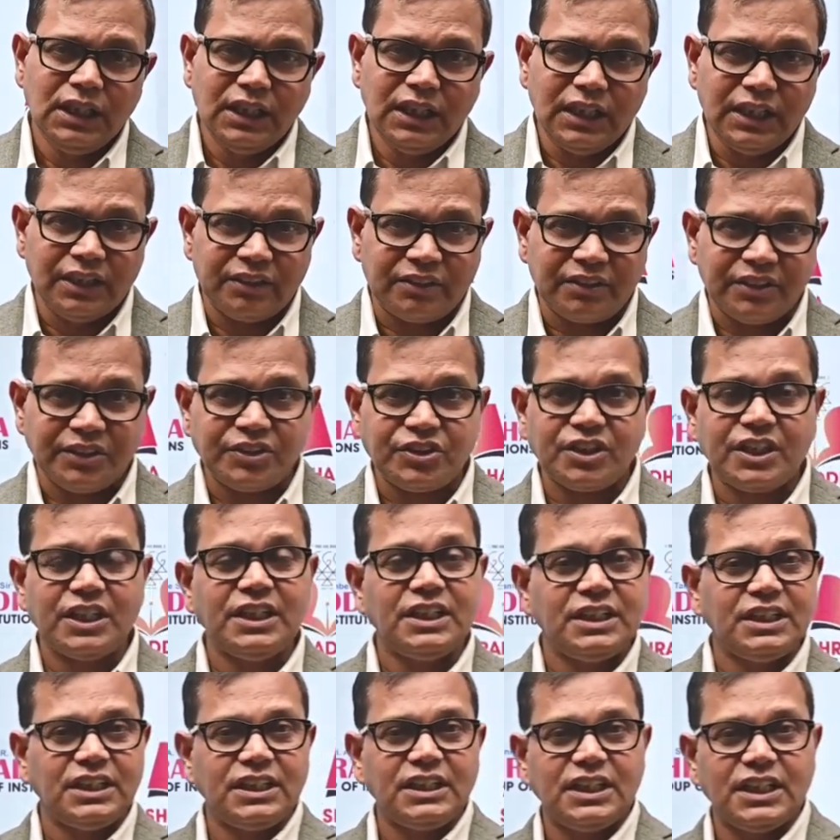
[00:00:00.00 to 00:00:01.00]
In
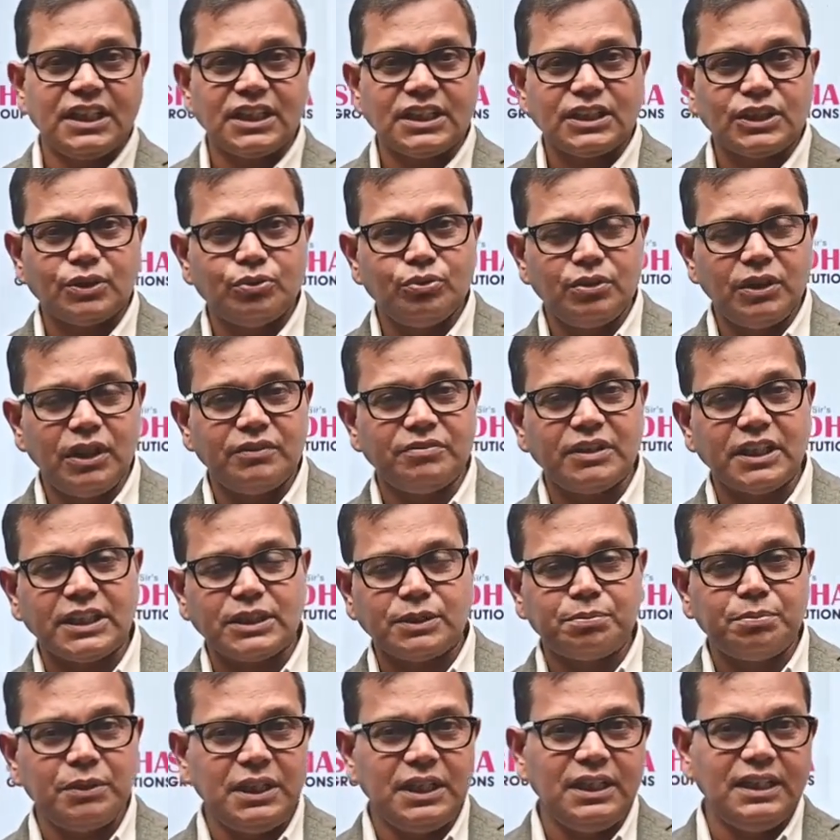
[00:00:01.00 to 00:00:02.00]
recent years, we have
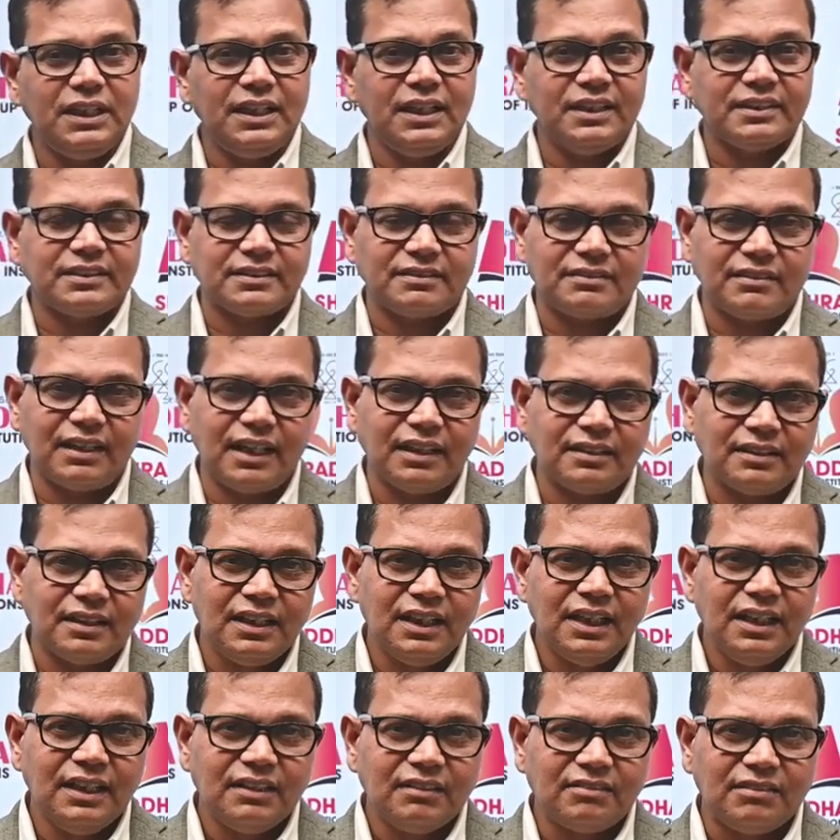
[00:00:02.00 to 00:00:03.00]
experienced that
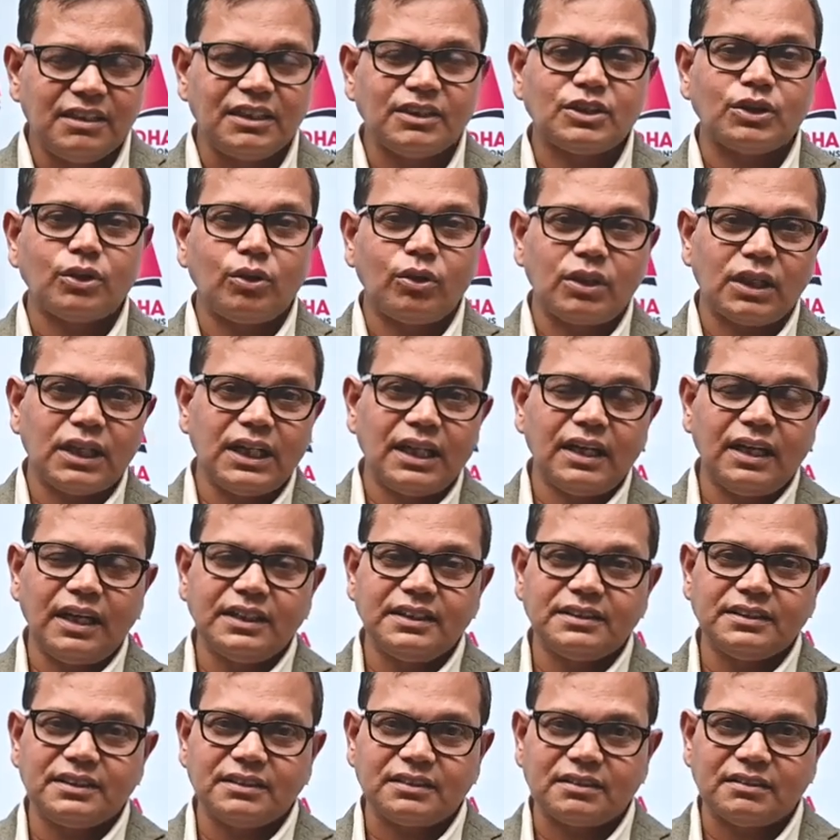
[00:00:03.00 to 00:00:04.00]
this
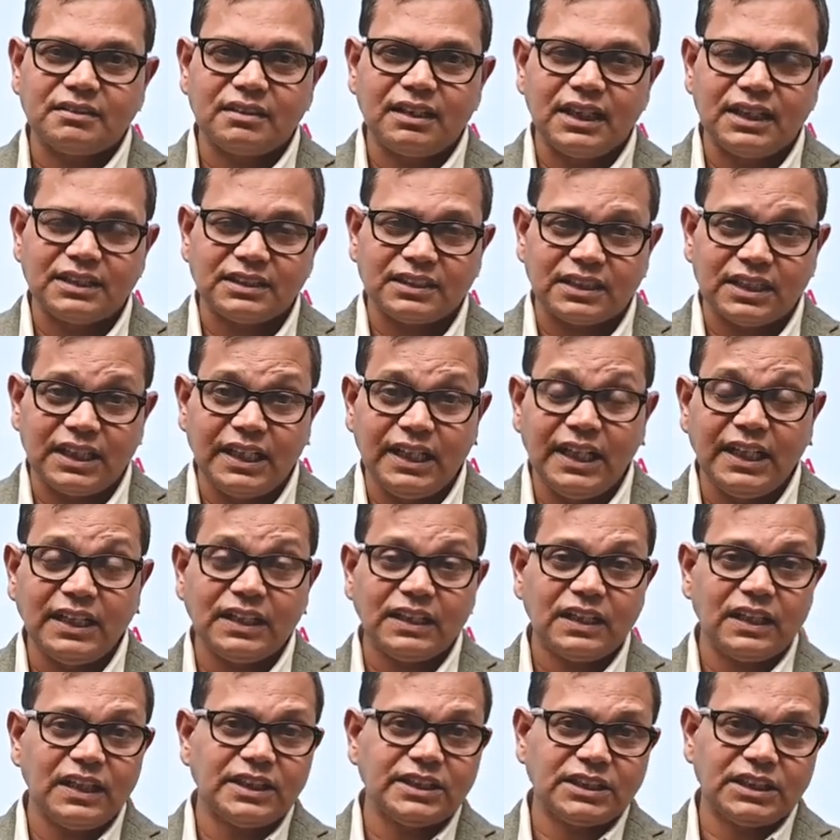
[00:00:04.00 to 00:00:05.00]
organization has
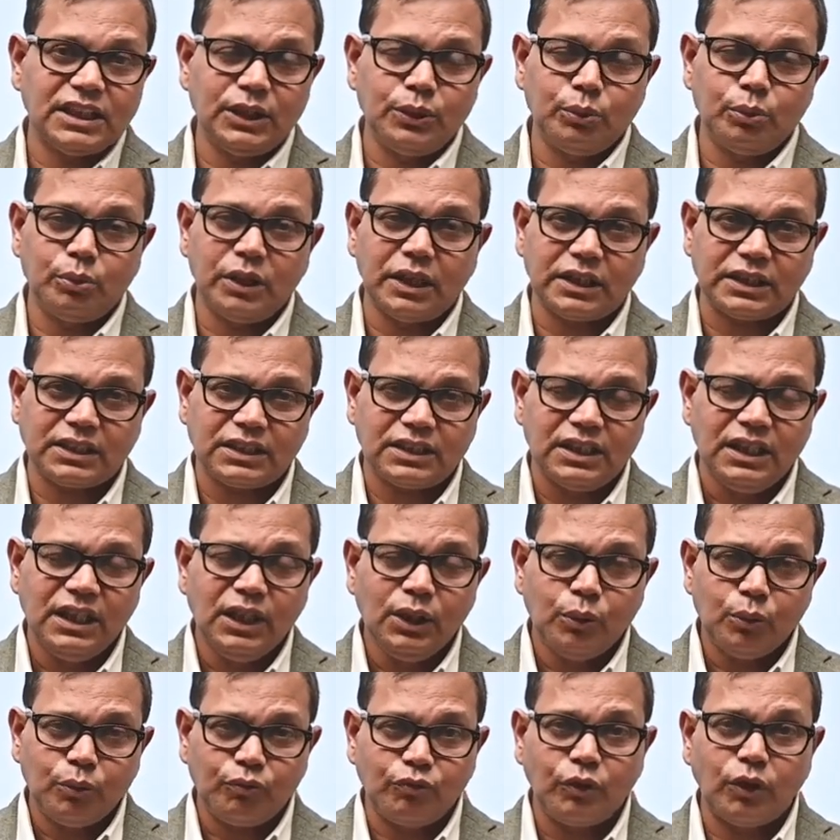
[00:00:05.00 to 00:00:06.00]
relentlessly worked
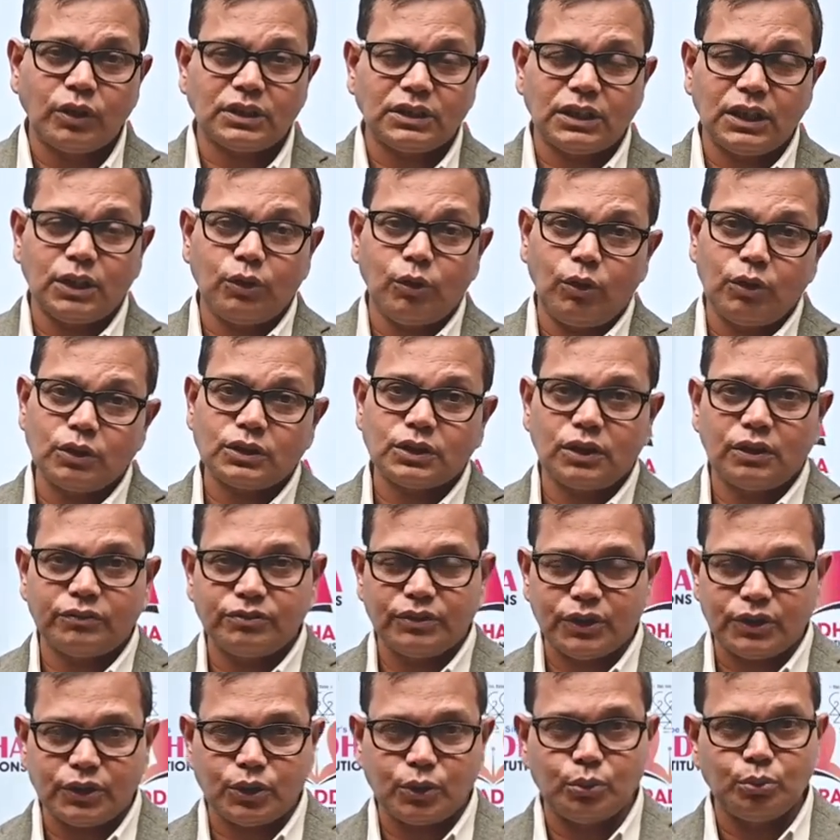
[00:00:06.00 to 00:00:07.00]
for the cause of
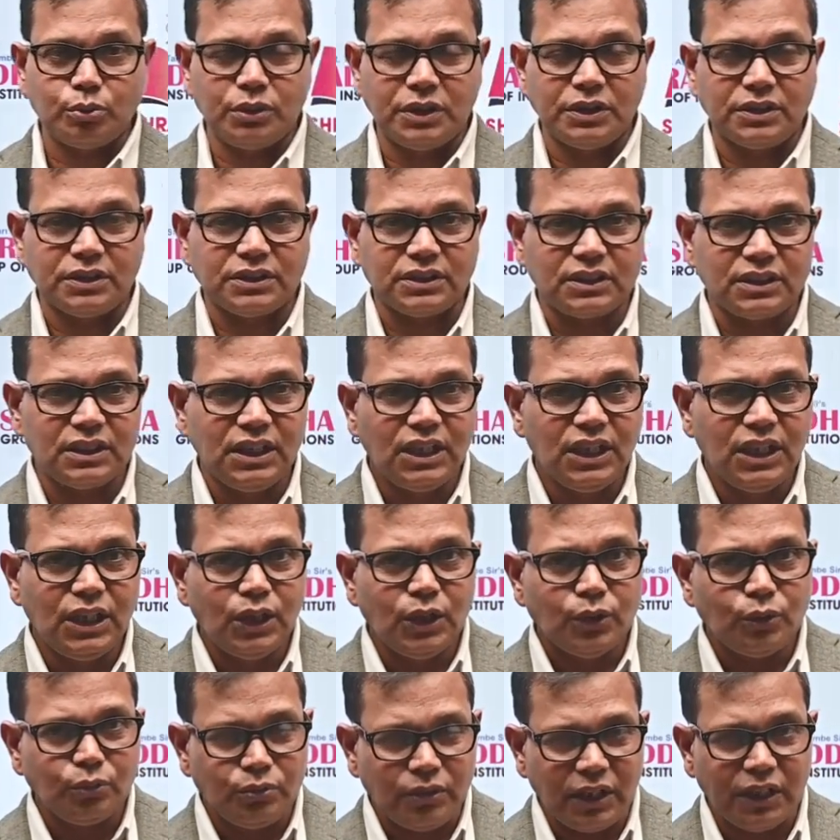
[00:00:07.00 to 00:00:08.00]
the students.
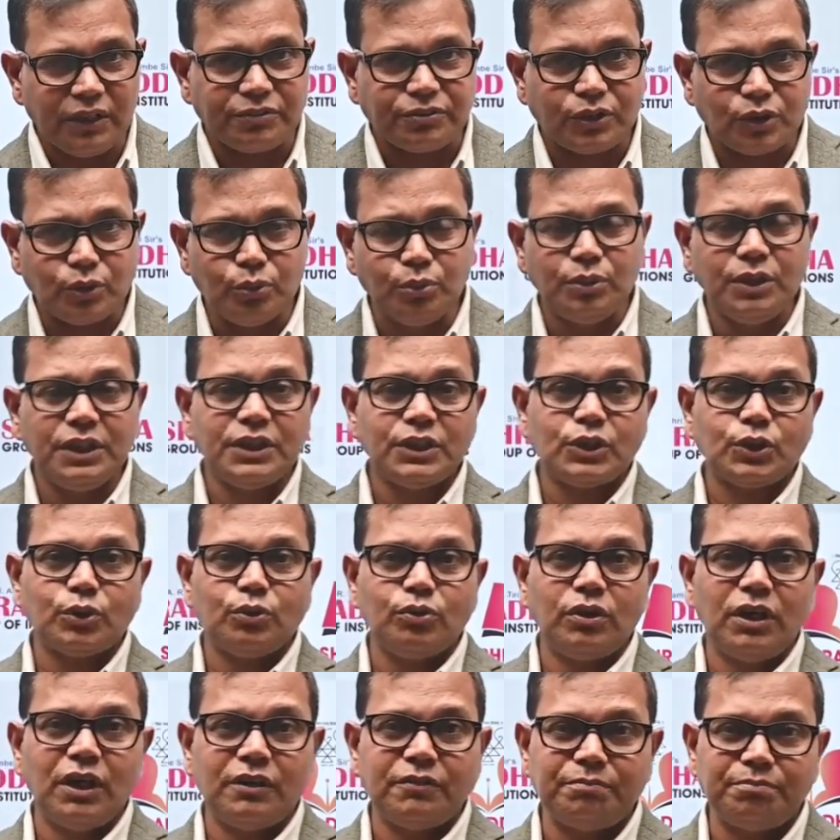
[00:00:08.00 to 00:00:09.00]
We have students
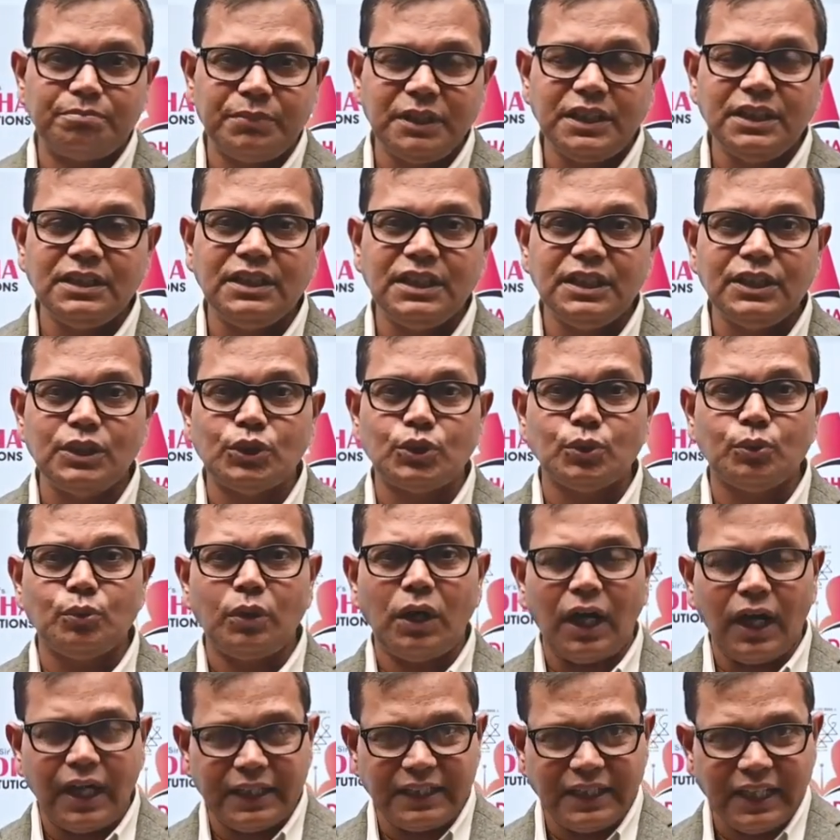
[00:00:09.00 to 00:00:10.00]
who have been
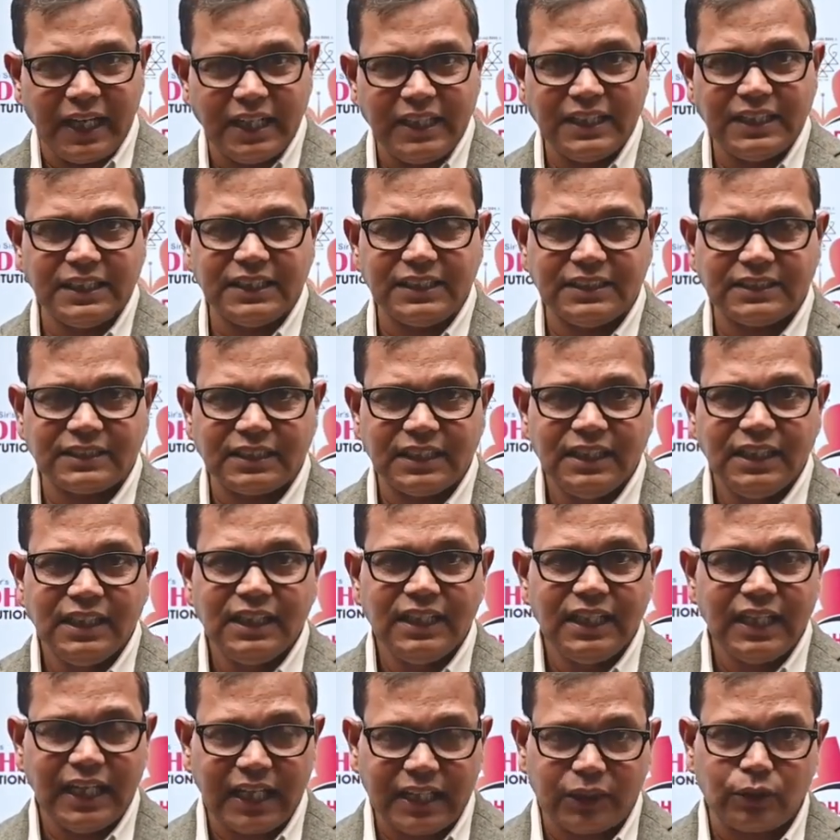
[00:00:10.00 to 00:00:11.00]
into IITs
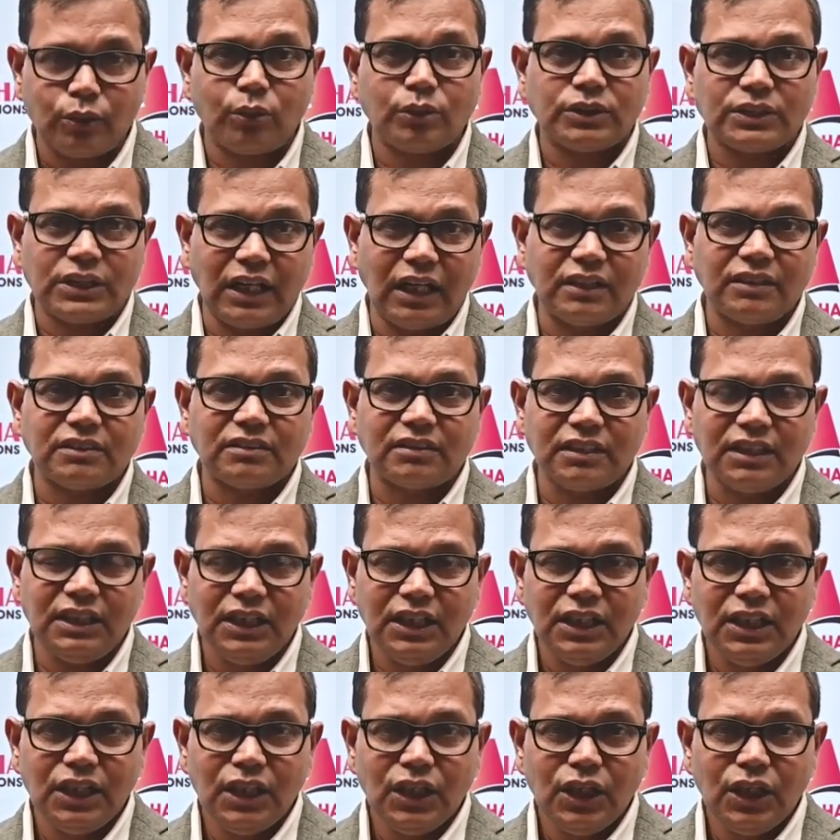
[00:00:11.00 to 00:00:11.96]
across country.